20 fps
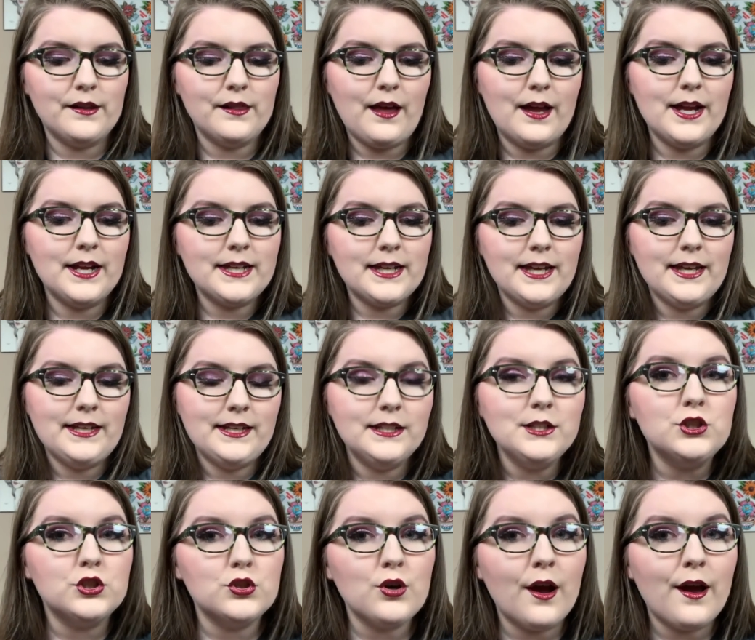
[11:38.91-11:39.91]
Like,
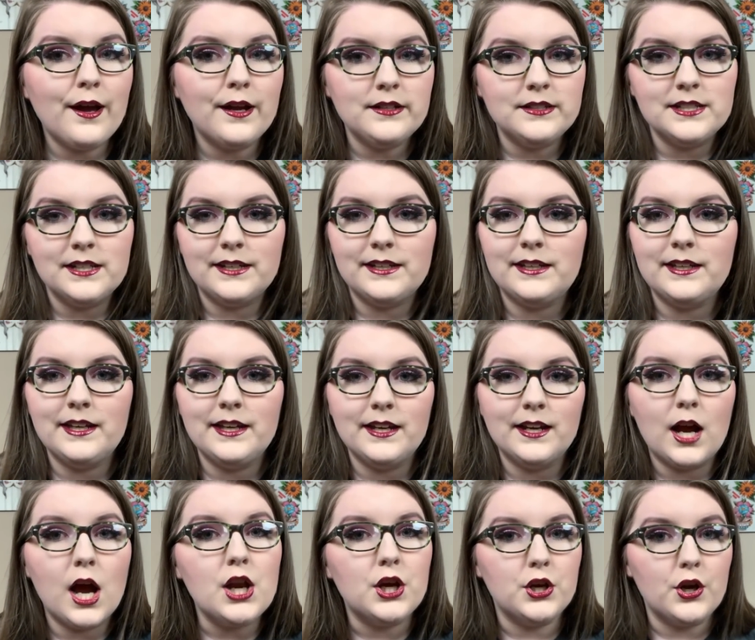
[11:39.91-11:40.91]
he's trying to get
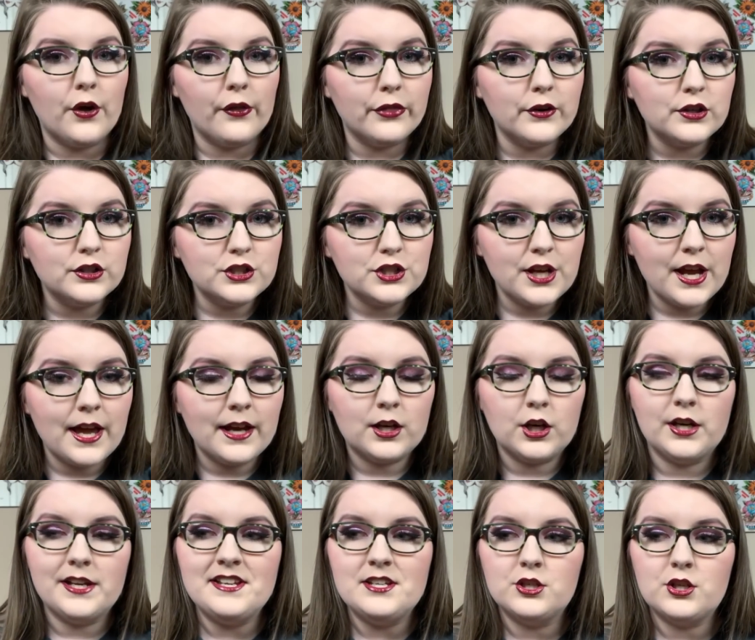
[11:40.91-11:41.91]
another check,
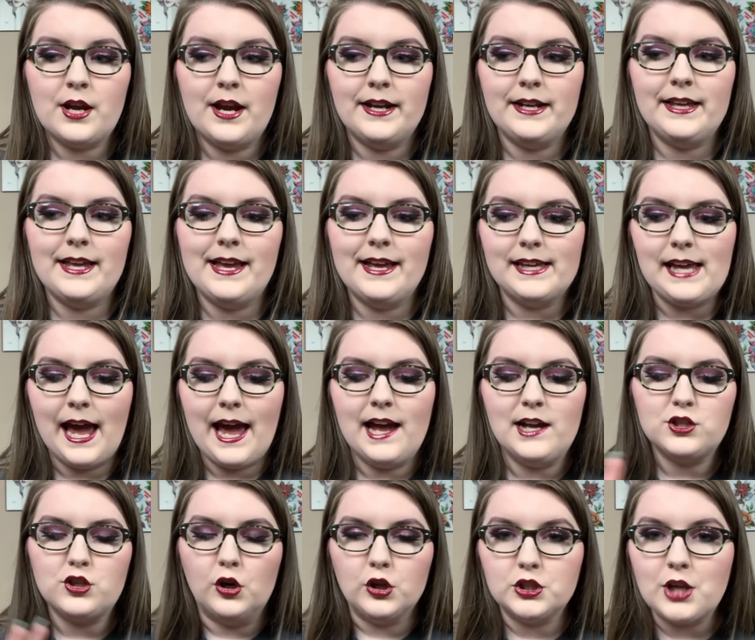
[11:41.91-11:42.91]
or he's trying to get
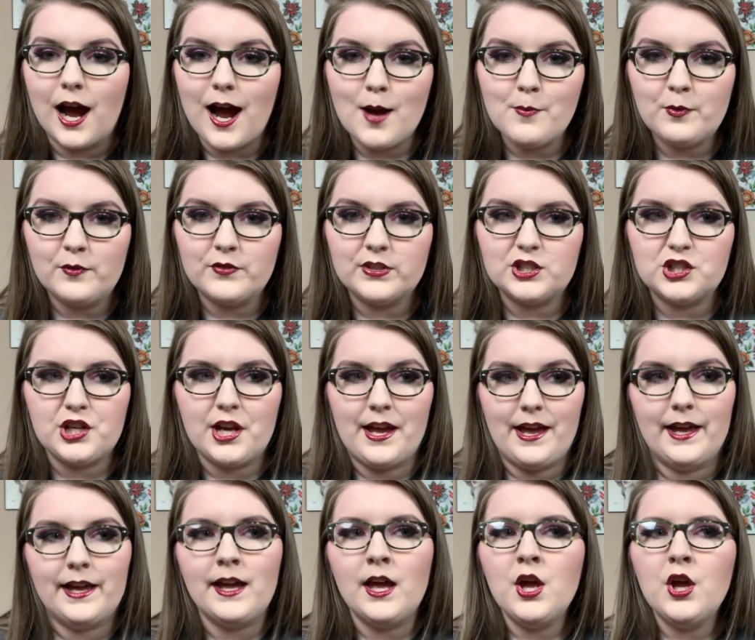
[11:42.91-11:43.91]
cash on top of the
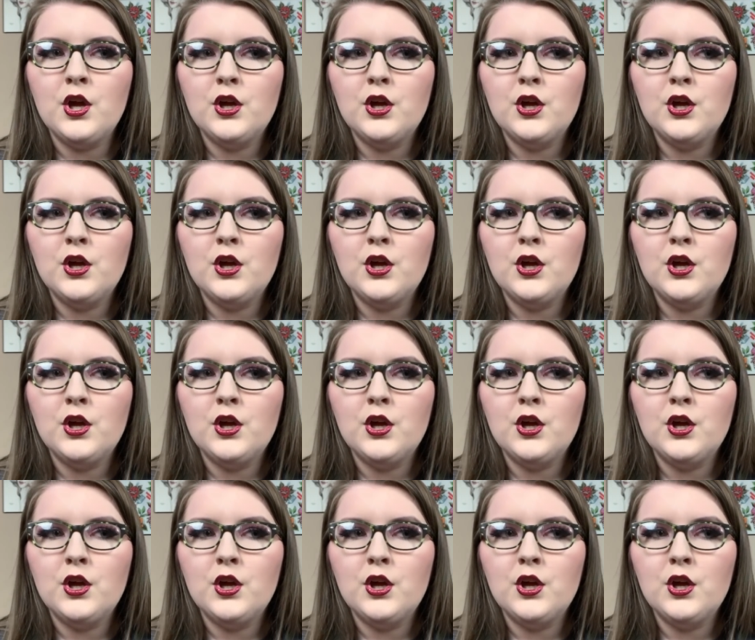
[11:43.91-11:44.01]
check.